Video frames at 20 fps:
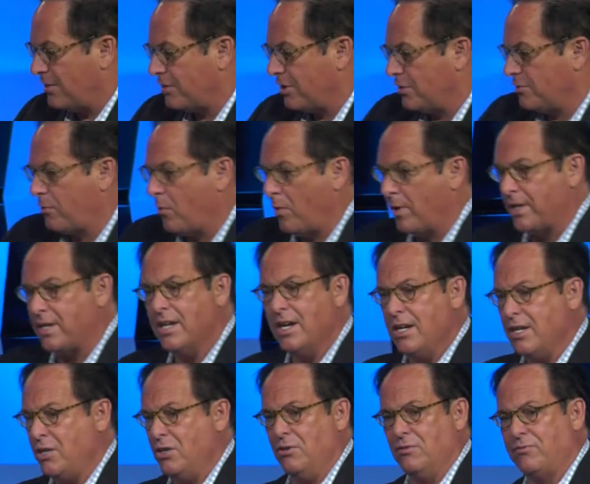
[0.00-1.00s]
says 40.
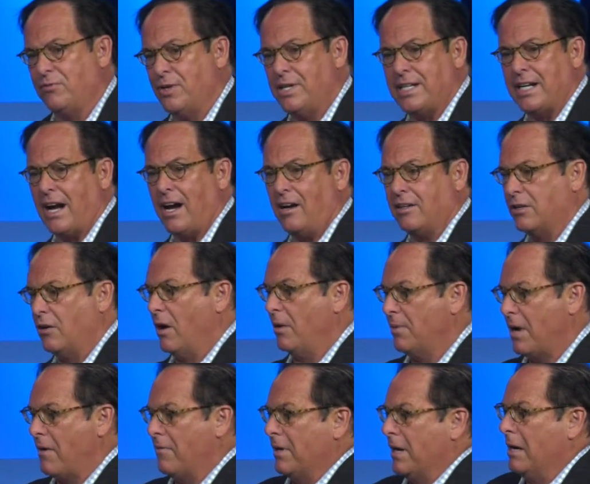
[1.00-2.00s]
You don't freak out go, I'm
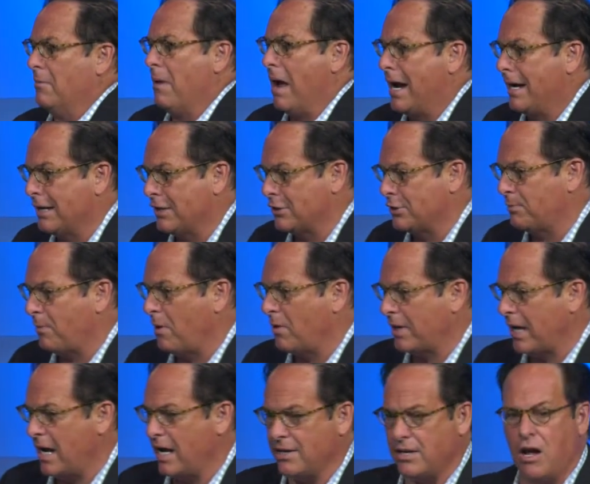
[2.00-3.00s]
never going to make it to
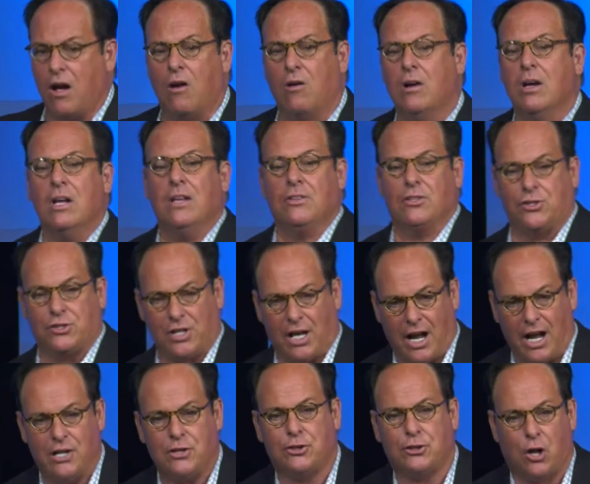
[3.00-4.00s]
Spokane. No, the
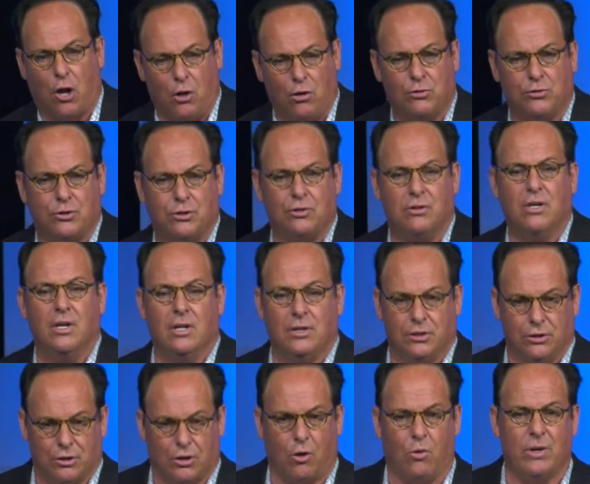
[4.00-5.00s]
signs told you
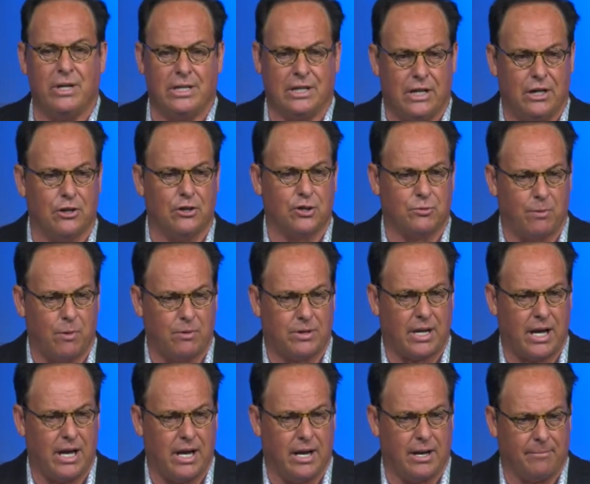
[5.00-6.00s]
you're going near
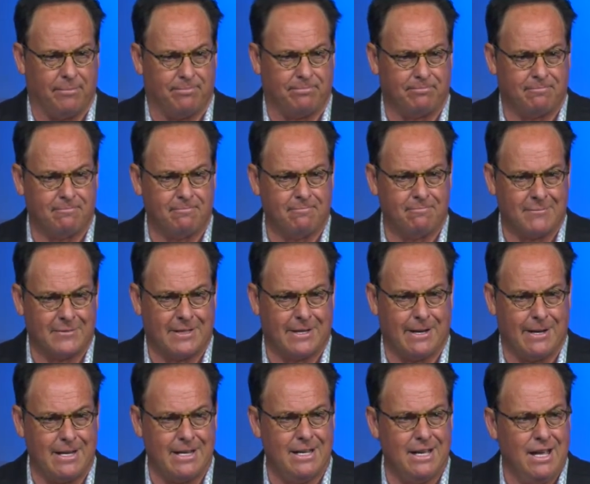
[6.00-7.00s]
Spokane.
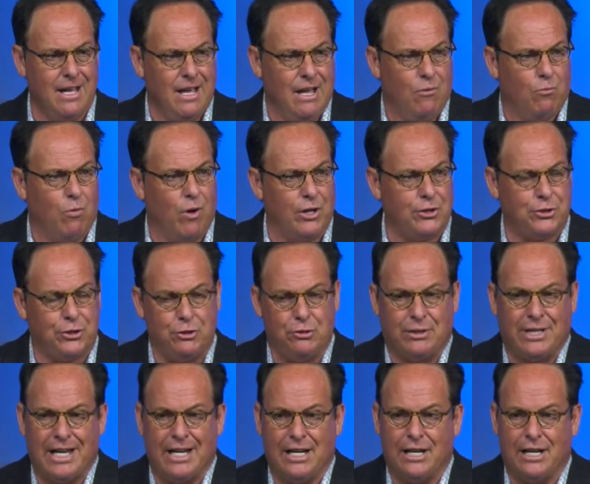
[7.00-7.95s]
Okay? Once you get